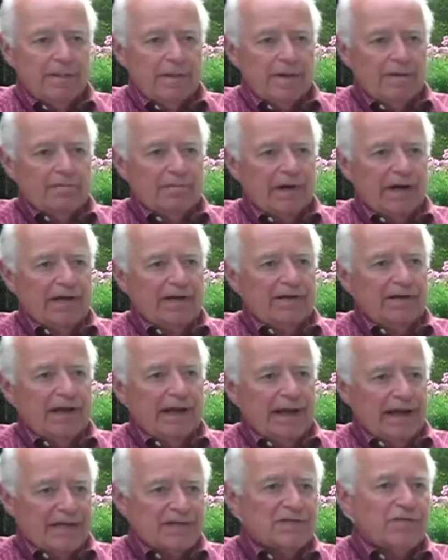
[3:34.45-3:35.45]
might
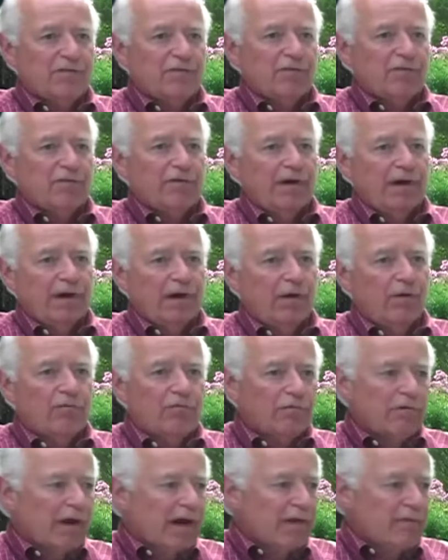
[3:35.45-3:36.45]
ask for an
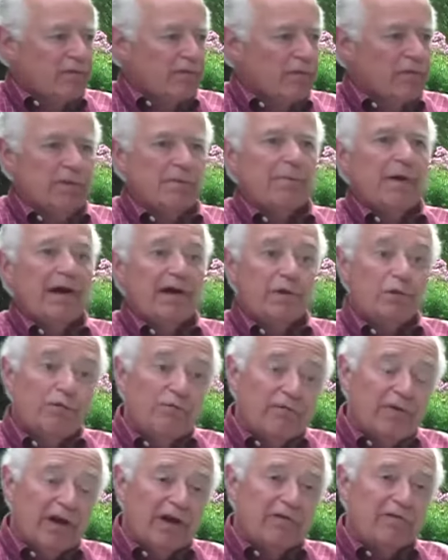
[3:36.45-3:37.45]
override for to buy a new
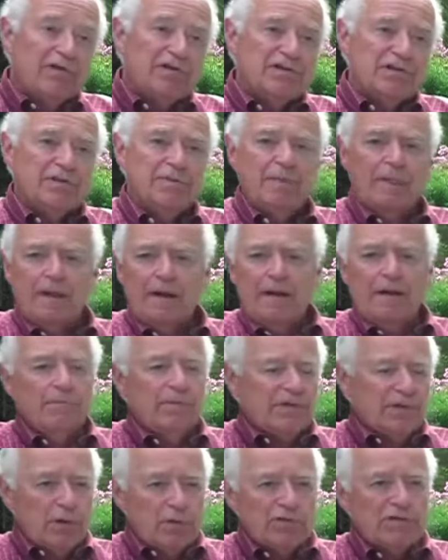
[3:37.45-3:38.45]
fire engine. But
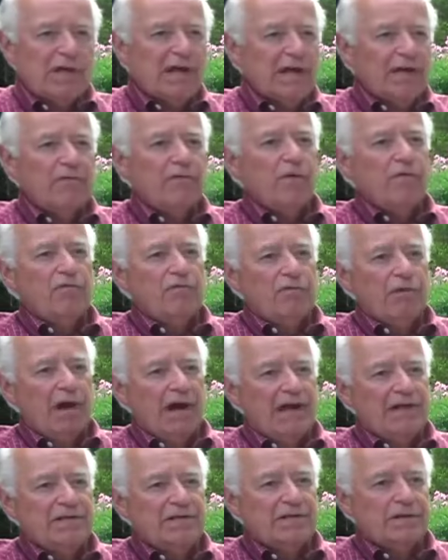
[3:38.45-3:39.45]
those kind of
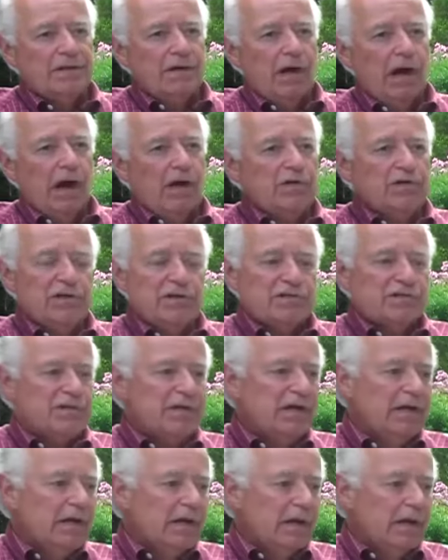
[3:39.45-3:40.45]
overrides are just
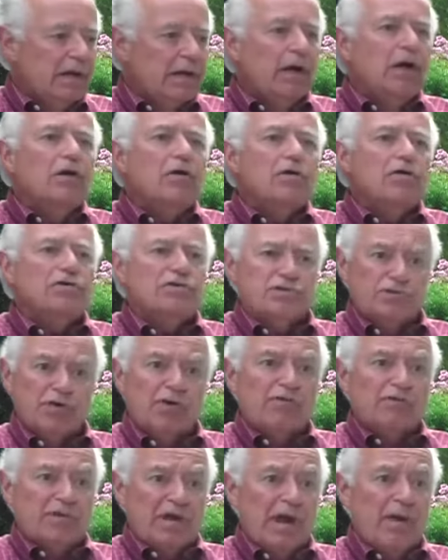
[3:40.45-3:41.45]
sort
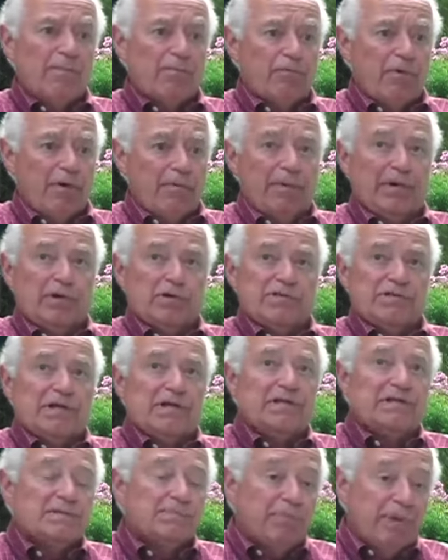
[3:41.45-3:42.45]
of temporary because they
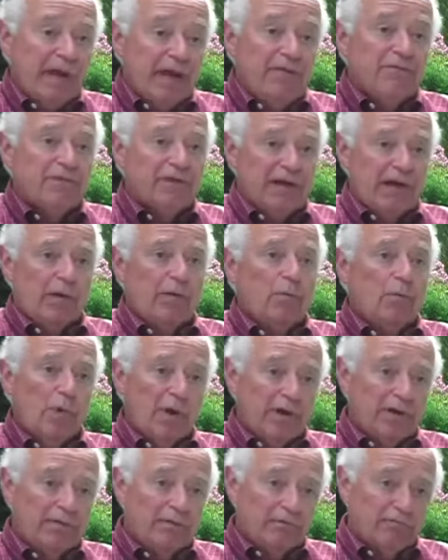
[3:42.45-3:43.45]
just pay for that
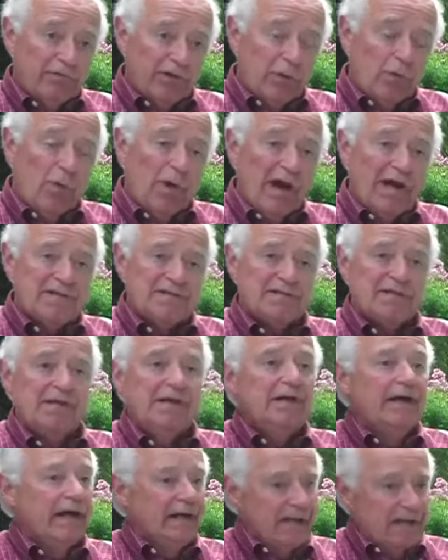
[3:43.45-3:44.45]
one request
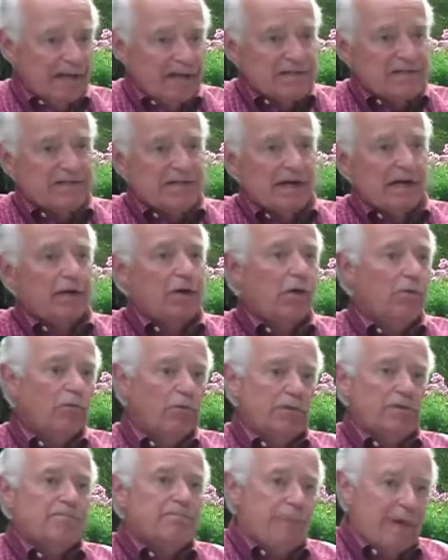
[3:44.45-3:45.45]
and then it's done and over
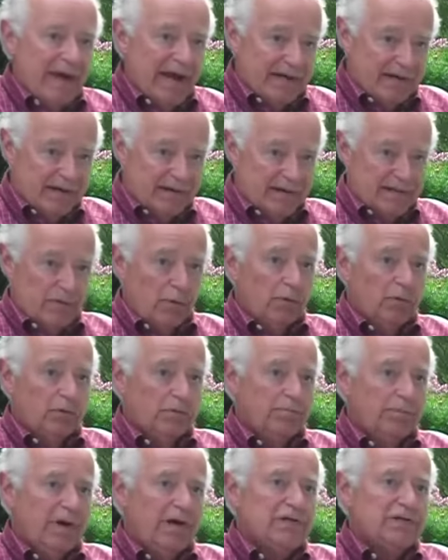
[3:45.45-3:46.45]
with back to the old
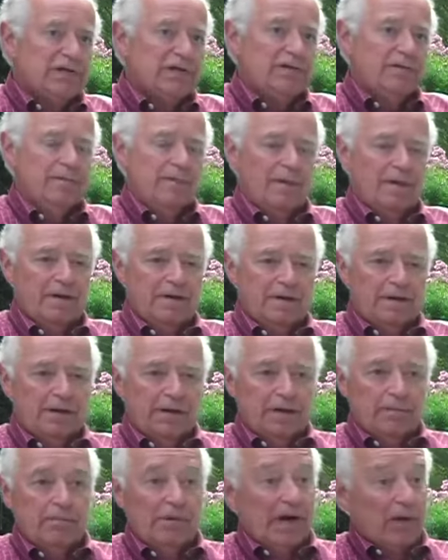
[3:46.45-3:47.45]
budget.
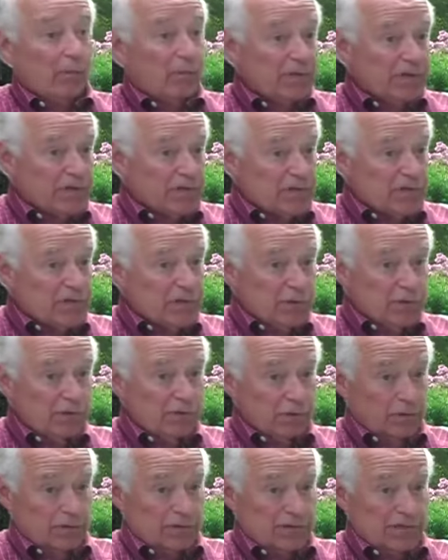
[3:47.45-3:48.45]
But with the
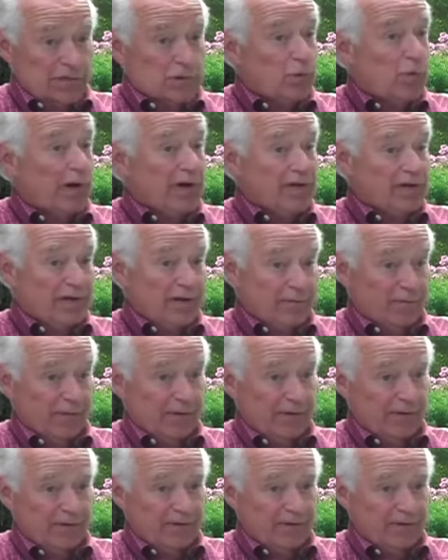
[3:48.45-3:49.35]
schools, it's quite different.